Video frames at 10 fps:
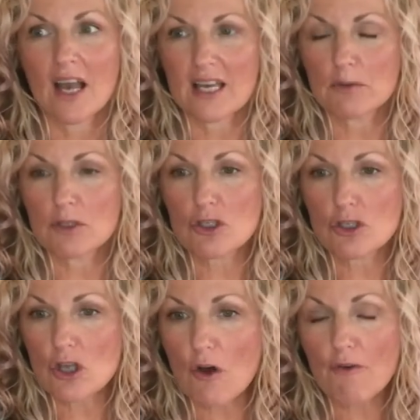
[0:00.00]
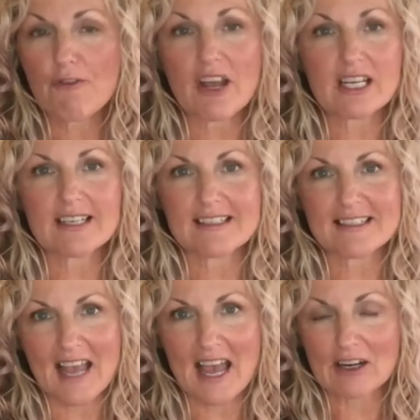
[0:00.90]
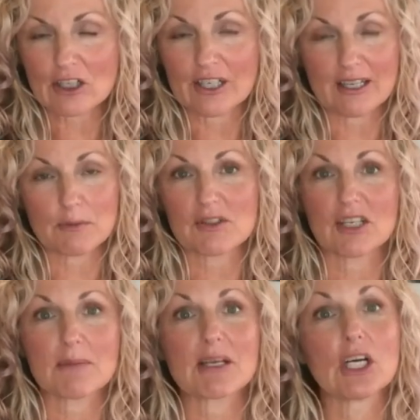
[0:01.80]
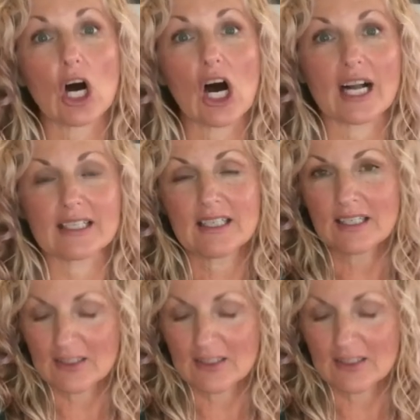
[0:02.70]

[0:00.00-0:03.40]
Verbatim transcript: it was so faded and tattered it was gonna be gone.